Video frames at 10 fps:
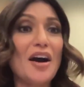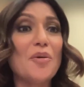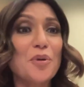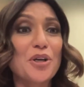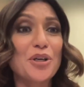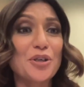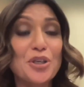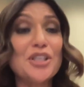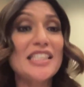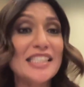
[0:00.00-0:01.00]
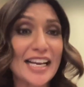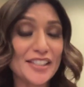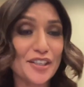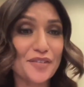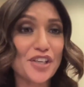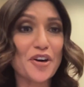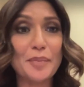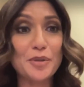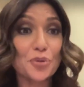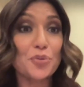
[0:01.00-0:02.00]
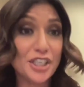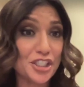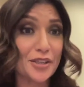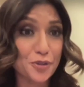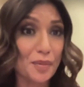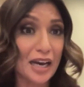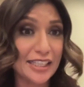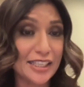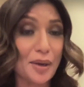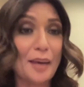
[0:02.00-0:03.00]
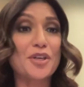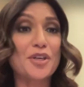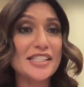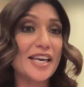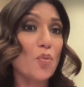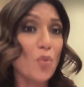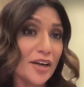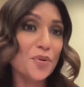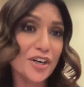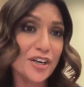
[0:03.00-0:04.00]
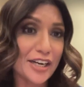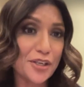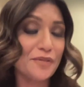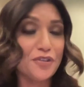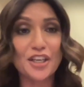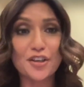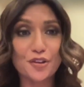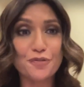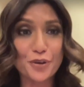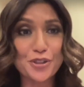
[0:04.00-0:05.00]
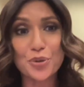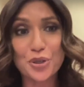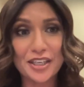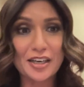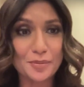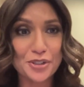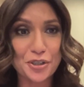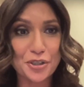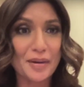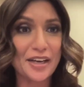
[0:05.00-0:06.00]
Good detectives are able to read each other's minds. So I'm going to say one word and you have to think of the first word that comes to your mind.